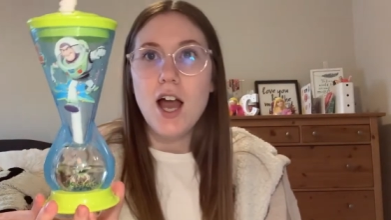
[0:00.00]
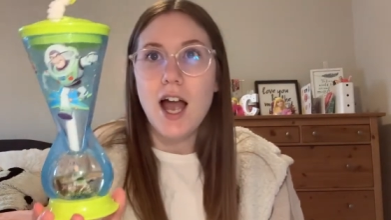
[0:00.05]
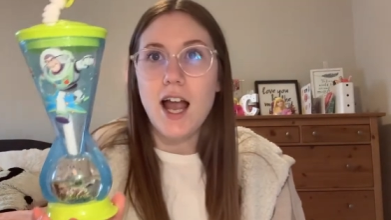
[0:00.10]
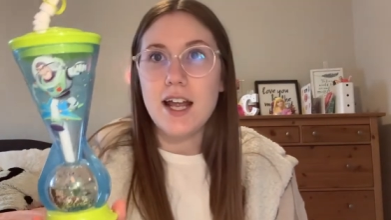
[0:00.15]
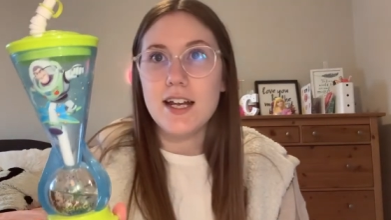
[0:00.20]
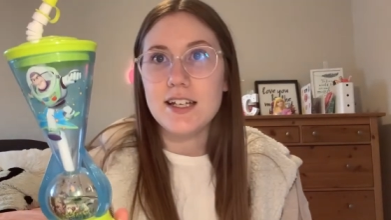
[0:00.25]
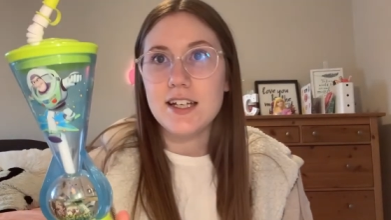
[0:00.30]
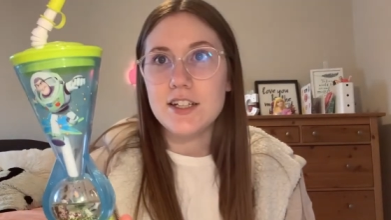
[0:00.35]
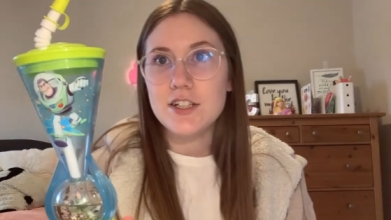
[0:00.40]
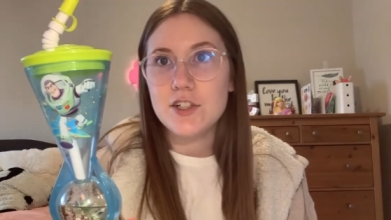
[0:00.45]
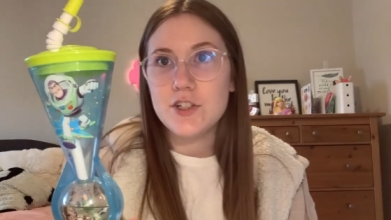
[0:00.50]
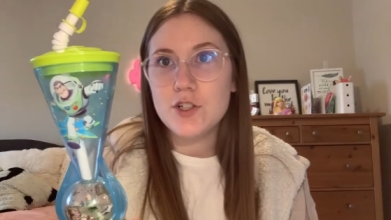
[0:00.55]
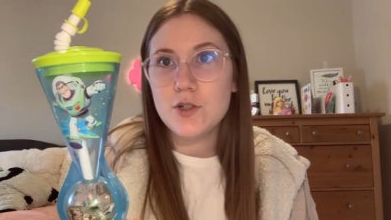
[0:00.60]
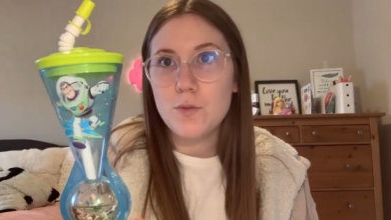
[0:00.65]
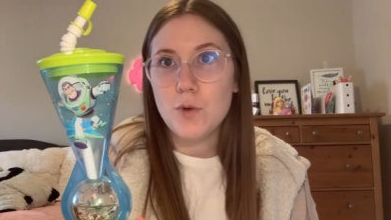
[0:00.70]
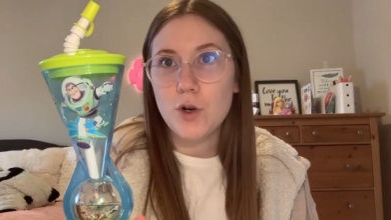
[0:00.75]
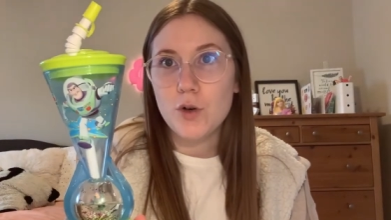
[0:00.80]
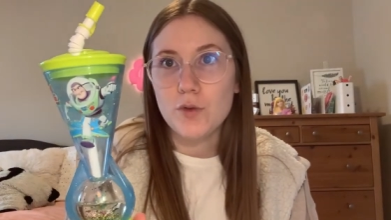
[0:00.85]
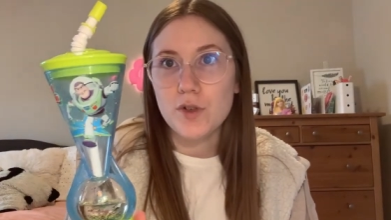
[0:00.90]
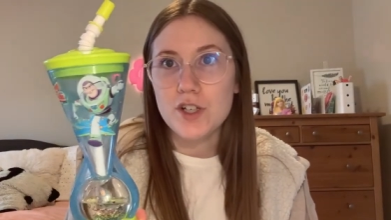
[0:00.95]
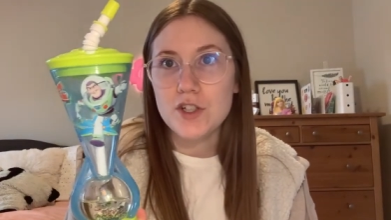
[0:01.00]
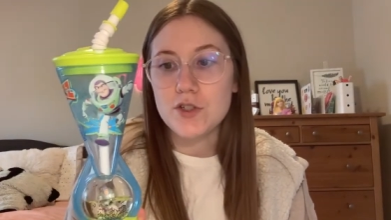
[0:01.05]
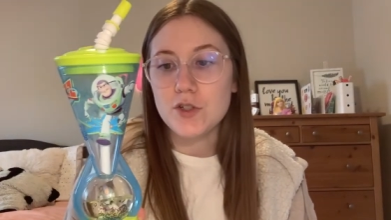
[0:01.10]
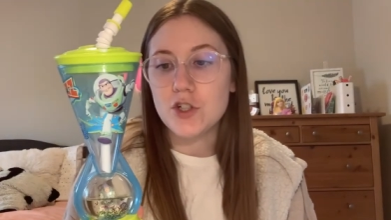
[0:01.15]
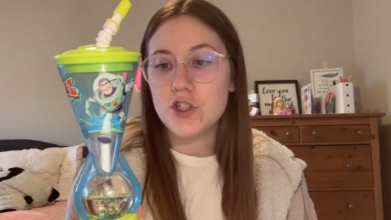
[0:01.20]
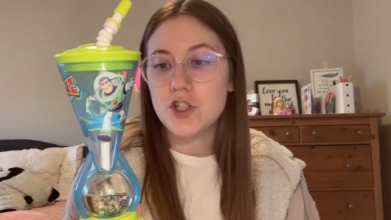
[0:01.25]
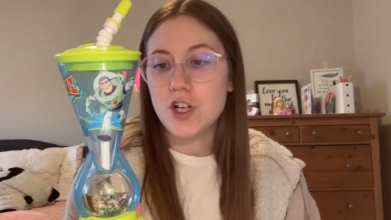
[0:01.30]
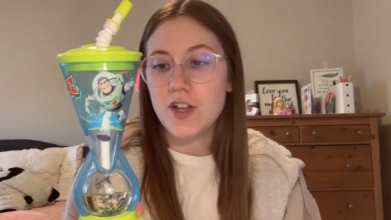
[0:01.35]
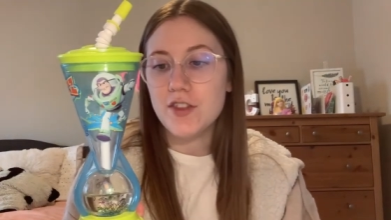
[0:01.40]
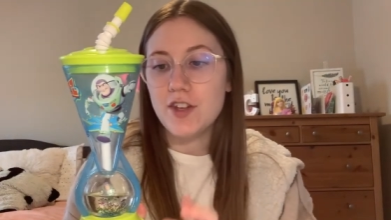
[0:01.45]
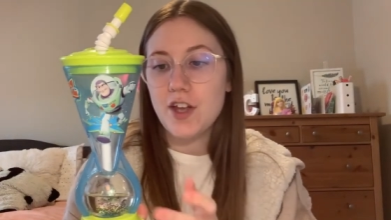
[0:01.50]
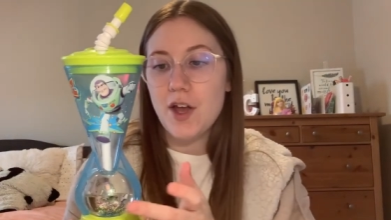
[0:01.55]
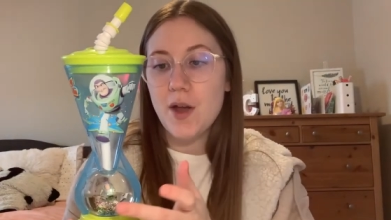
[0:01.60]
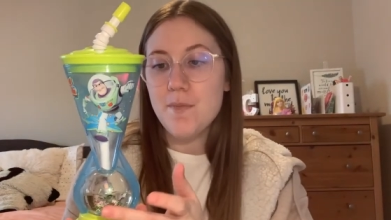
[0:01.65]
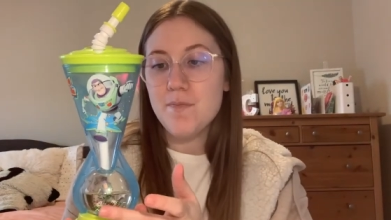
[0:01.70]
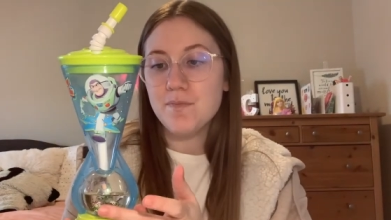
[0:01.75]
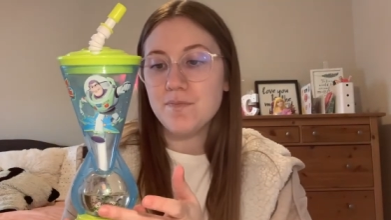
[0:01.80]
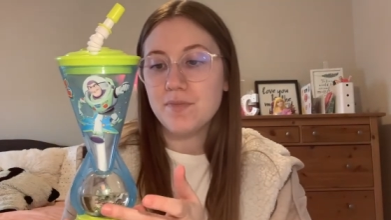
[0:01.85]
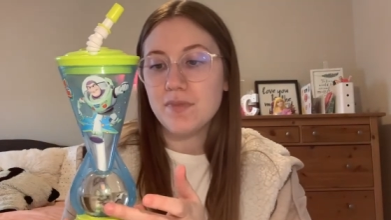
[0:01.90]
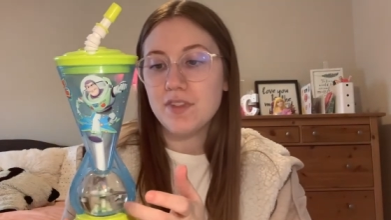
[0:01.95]
I need to do more research on
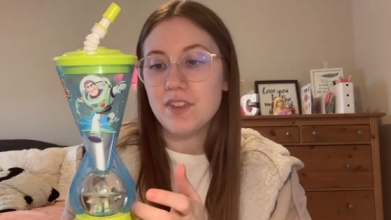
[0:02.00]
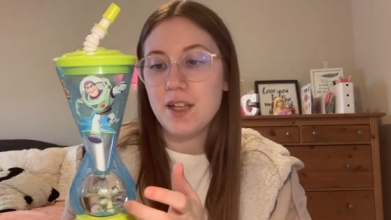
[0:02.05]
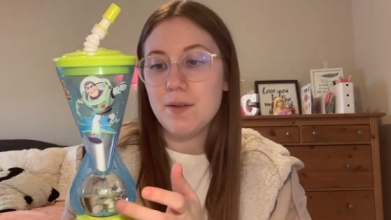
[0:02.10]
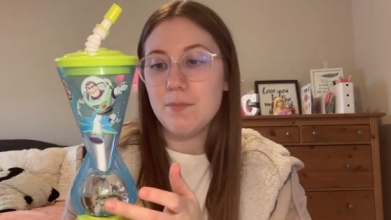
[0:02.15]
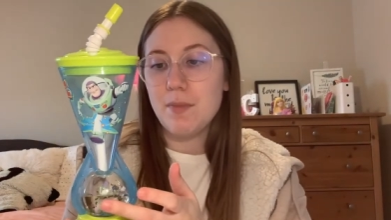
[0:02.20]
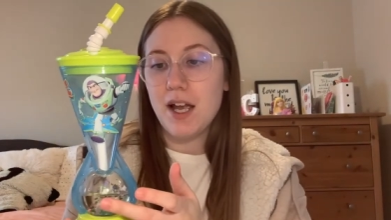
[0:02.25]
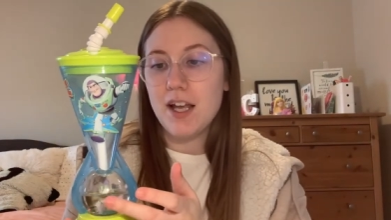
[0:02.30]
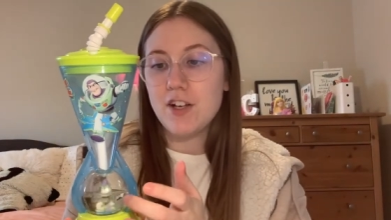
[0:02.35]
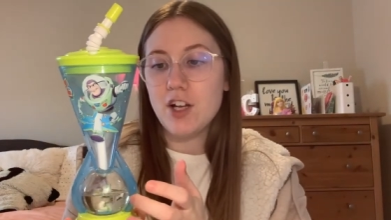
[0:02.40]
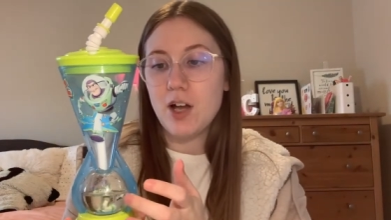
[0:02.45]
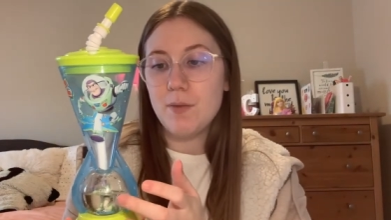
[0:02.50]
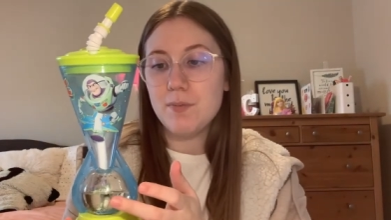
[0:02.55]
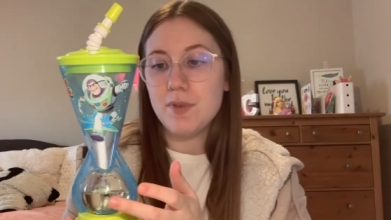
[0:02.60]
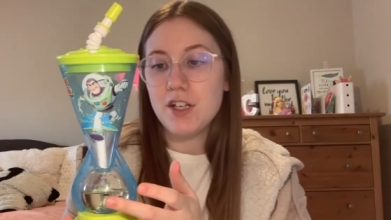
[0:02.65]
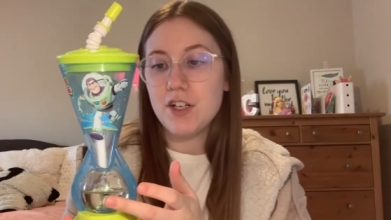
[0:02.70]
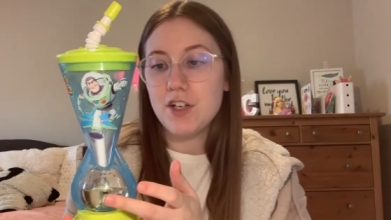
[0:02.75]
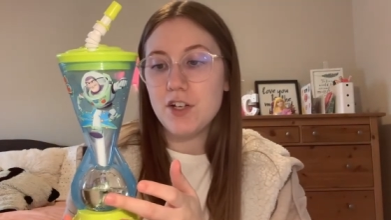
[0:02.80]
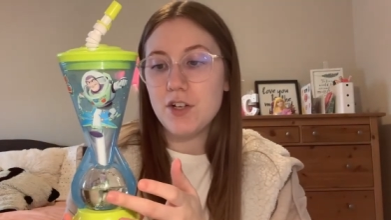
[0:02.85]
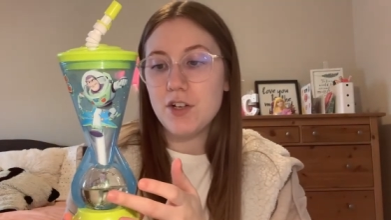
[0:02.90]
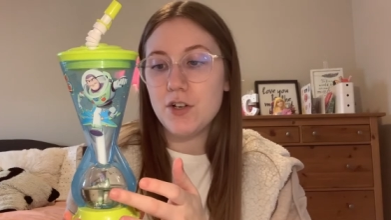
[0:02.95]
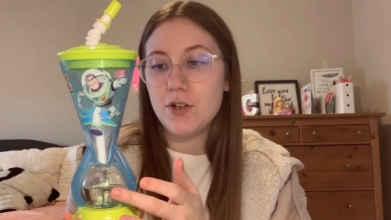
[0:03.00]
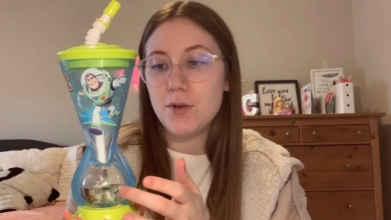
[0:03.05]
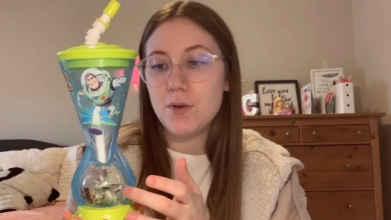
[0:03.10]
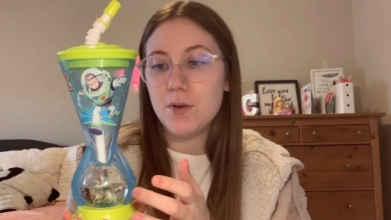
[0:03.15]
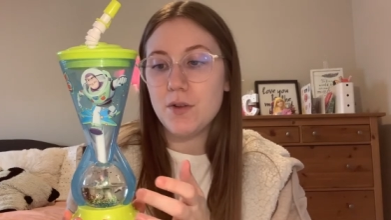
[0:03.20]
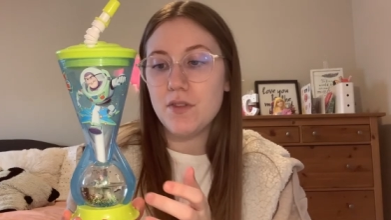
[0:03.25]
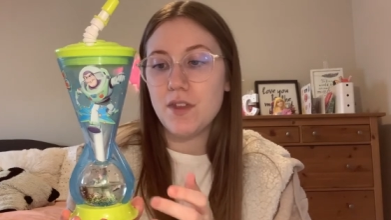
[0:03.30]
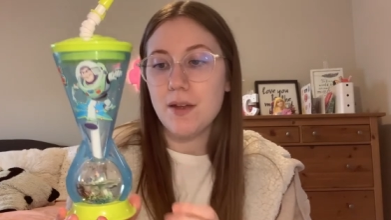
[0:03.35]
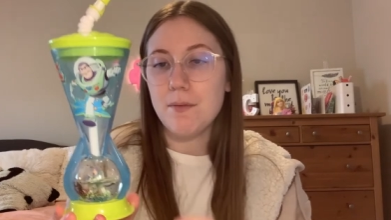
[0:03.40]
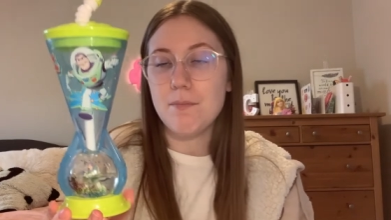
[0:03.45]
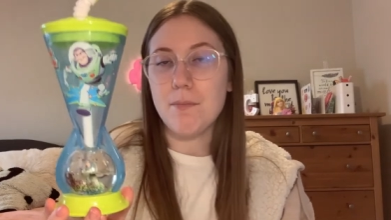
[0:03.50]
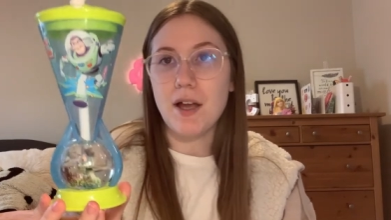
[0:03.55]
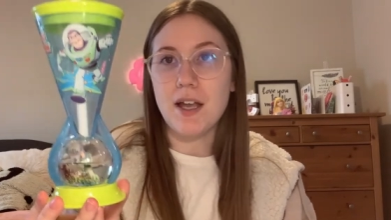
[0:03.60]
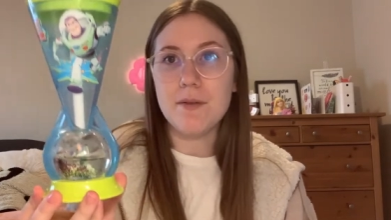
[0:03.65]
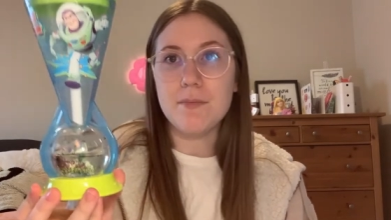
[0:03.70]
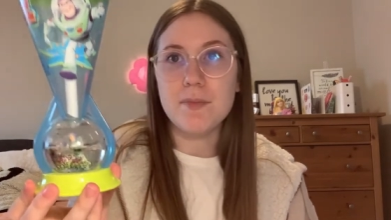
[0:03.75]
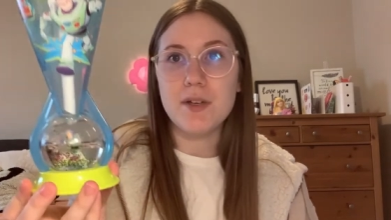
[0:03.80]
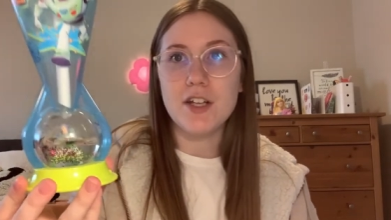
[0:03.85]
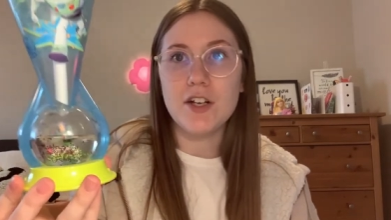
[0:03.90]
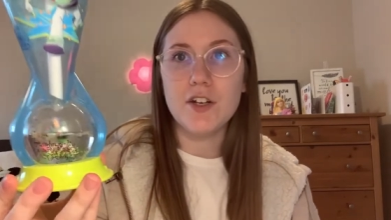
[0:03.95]
them. They might not be new. They
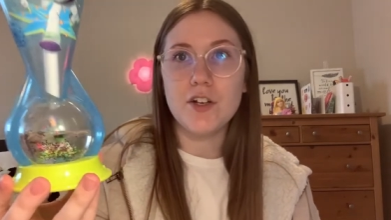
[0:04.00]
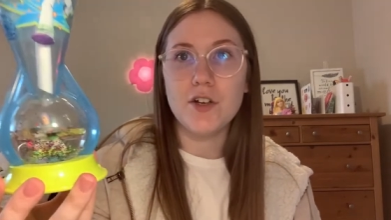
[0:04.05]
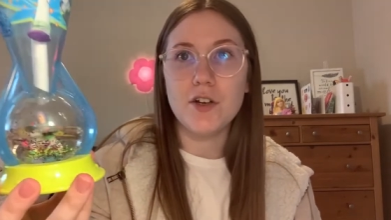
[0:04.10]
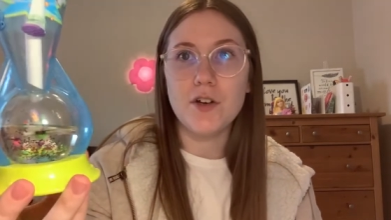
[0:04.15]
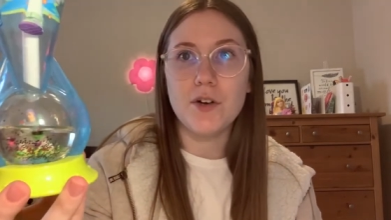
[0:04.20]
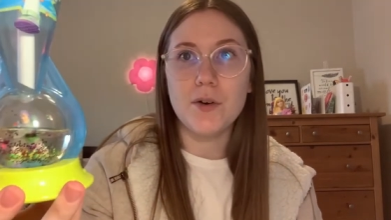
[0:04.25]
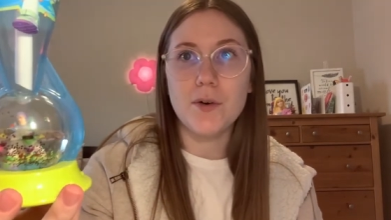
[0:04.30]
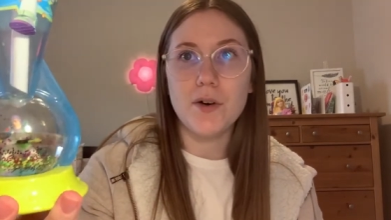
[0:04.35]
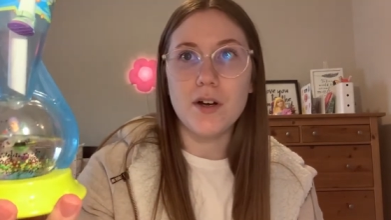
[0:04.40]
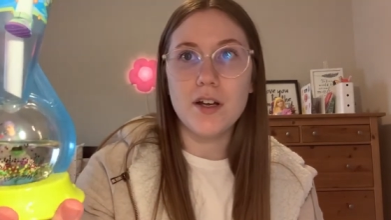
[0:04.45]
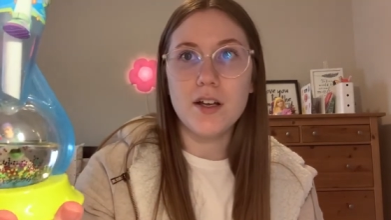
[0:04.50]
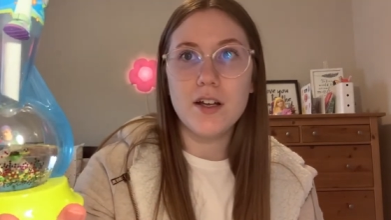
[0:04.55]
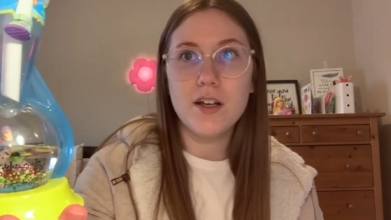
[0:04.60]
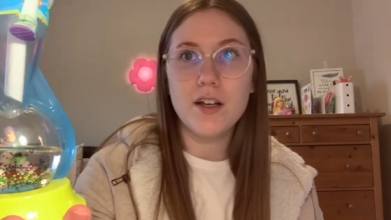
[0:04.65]
might be new.